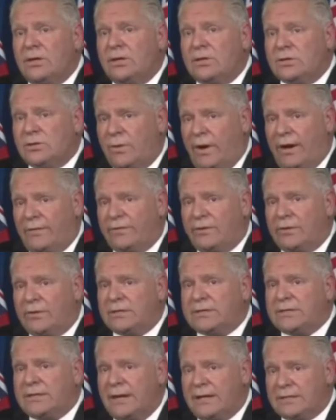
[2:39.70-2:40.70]
So, after
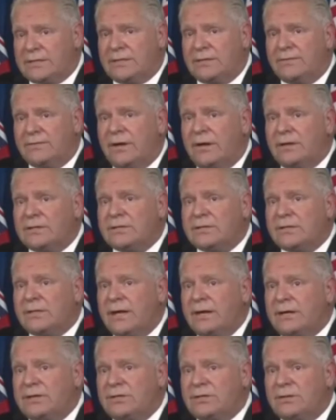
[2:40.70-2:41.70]
extensive
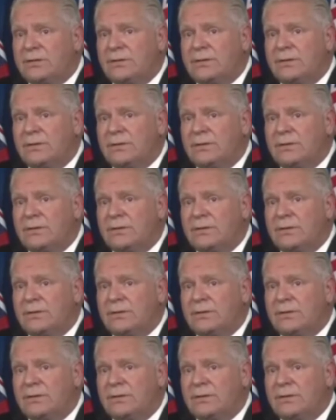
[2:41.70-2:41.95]
consultation